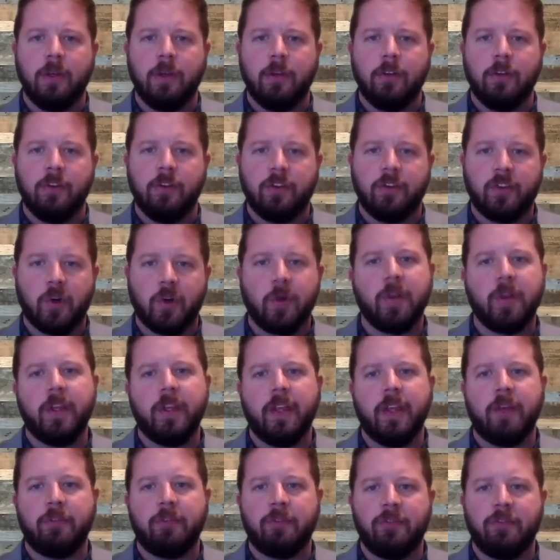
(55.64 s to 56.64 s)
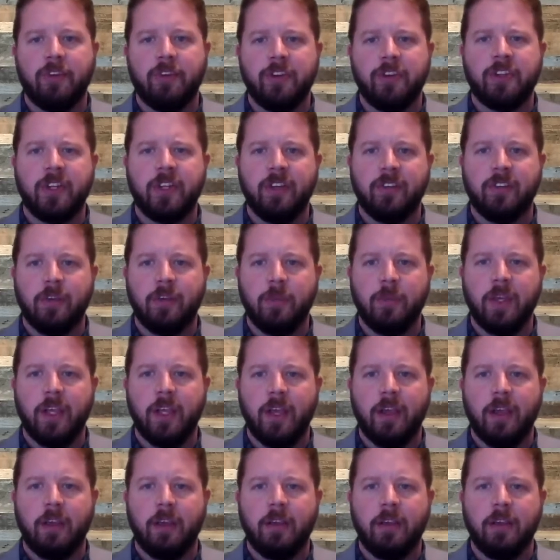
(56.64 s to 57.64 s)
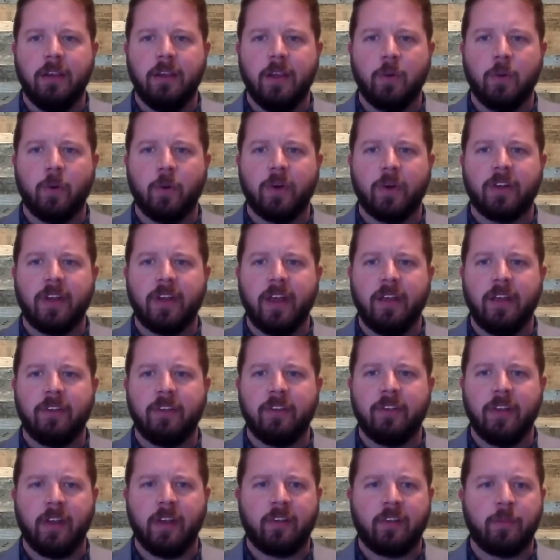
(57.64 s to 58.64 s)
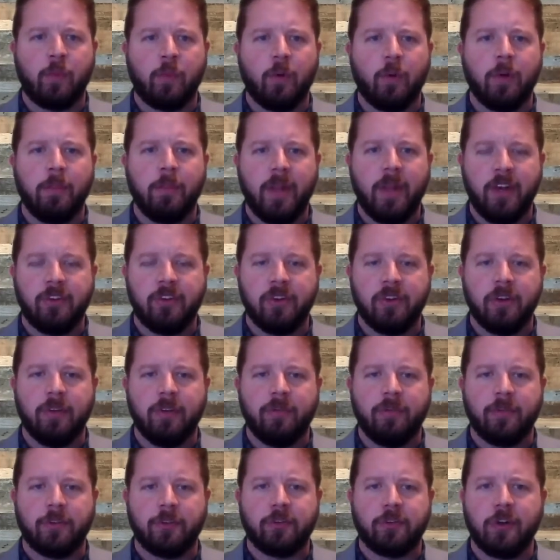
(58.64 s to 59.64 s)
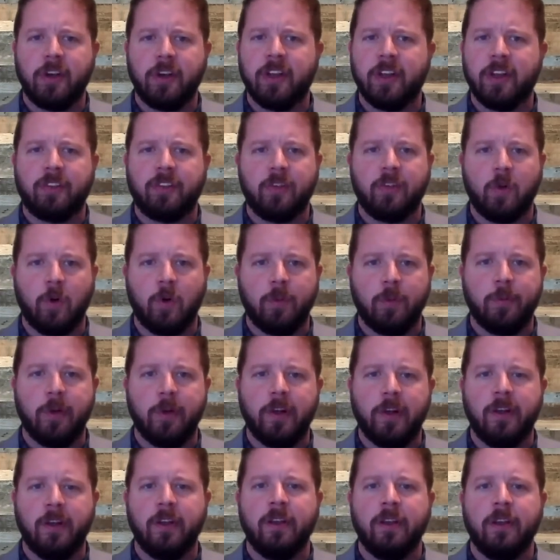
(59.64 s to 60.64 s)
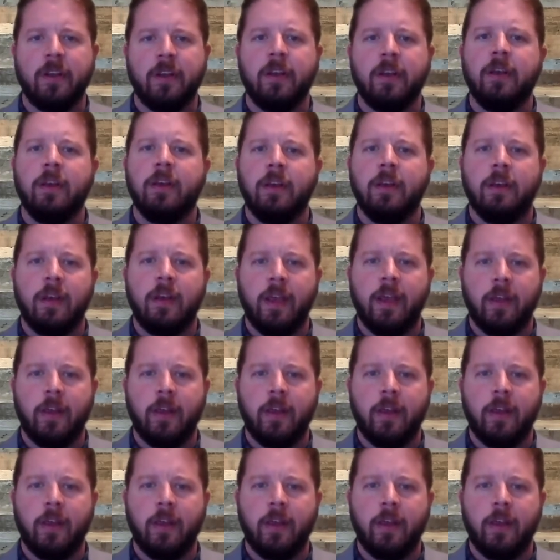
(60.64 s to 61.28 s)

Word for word: Shortly after finishing his M B A, he worked as an export manager for Trinetics Incorporated and